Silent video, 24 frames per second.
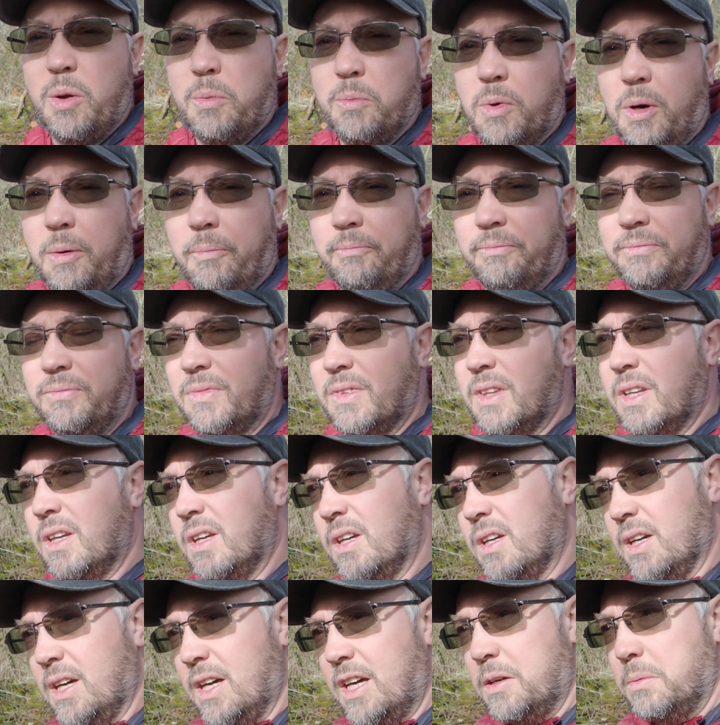OM-1,
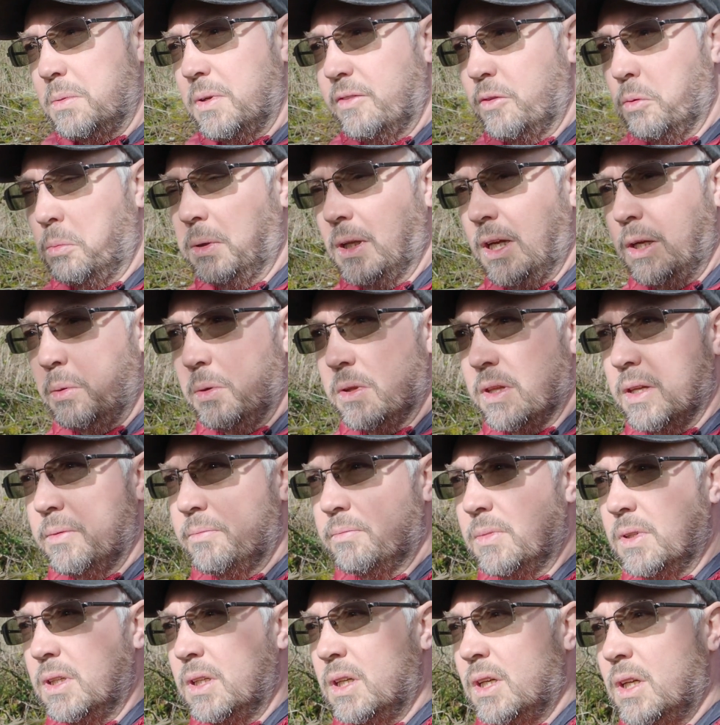had a bit of a play with it.
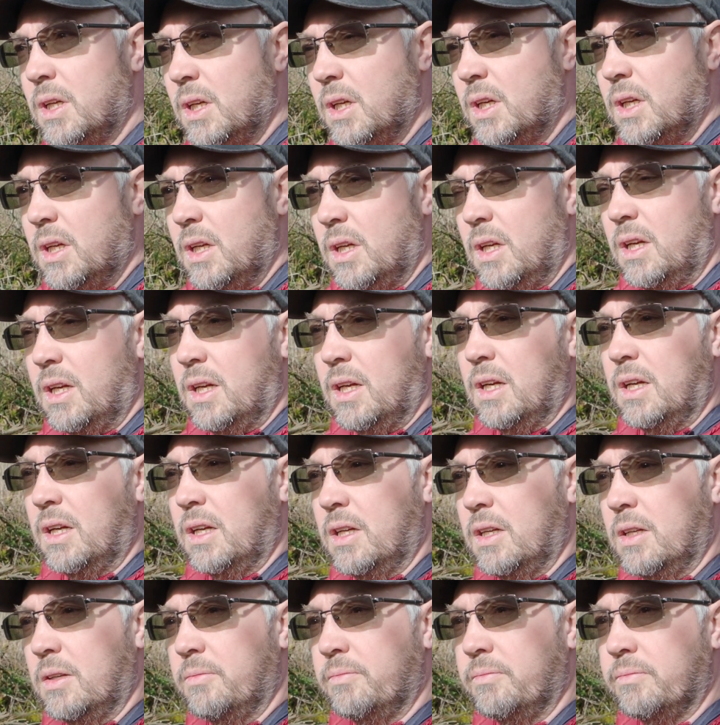
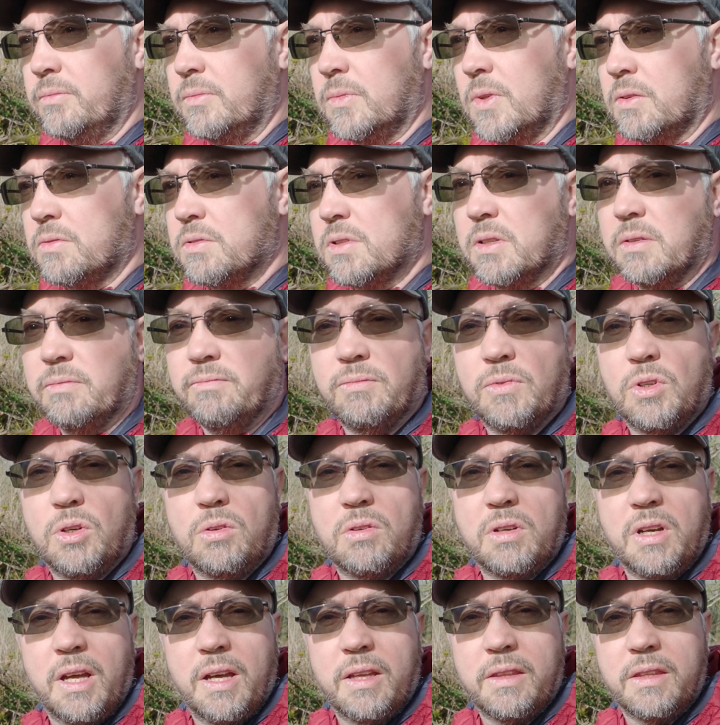Obviously I've
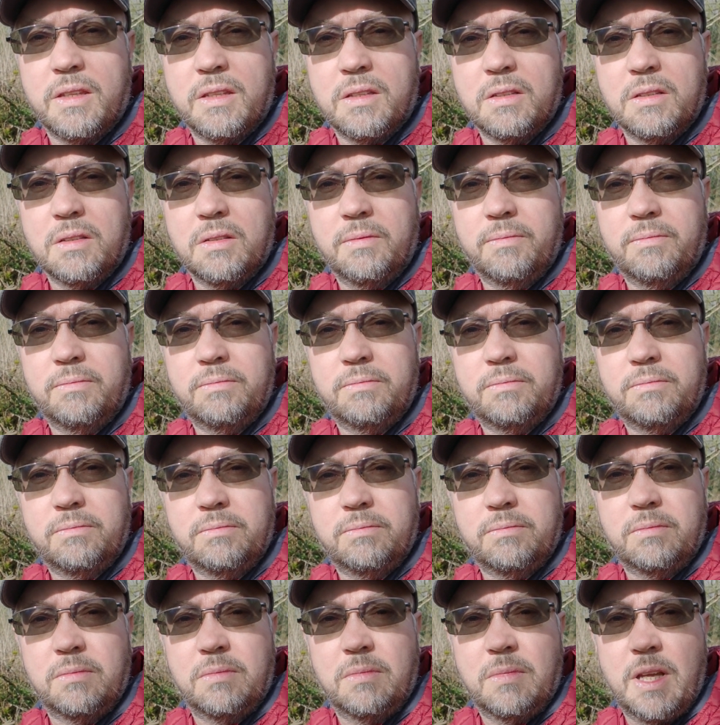already had the
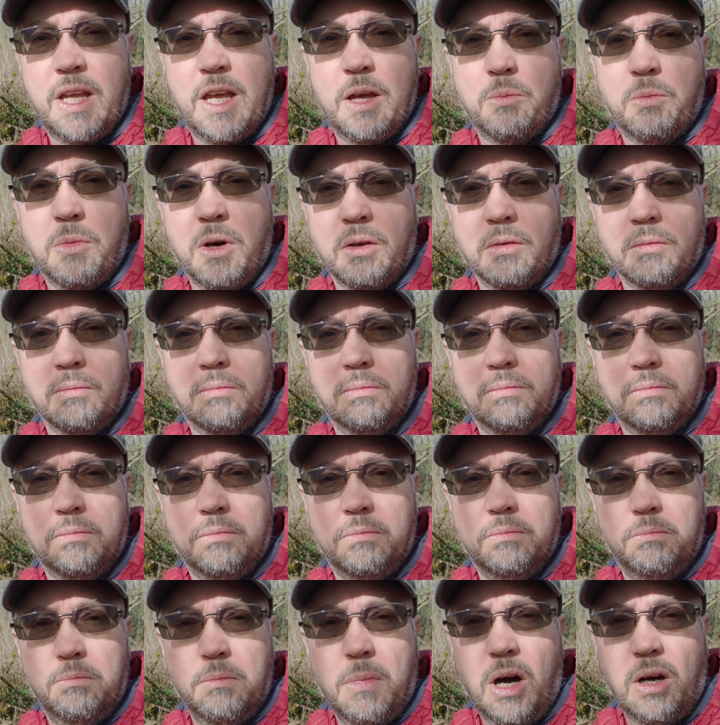OM-1
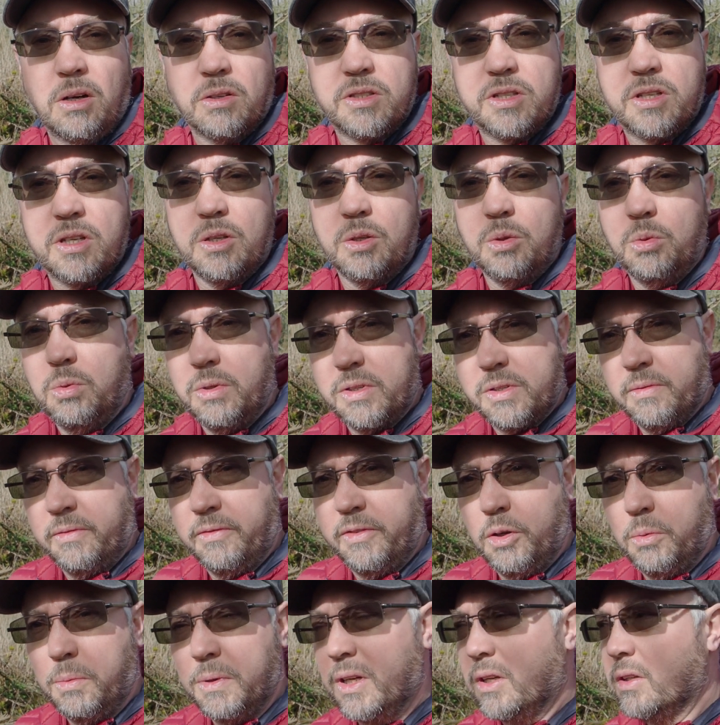Mark II, which I'm
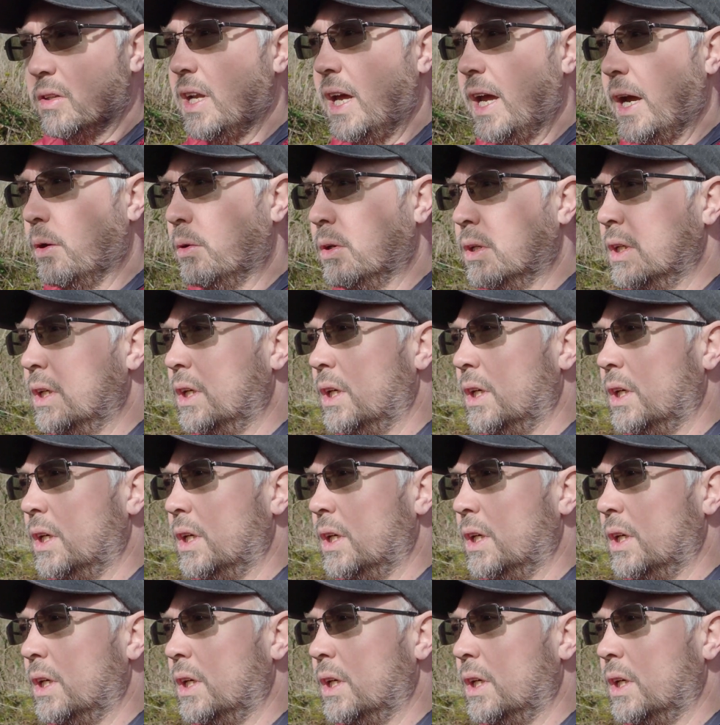filming on now.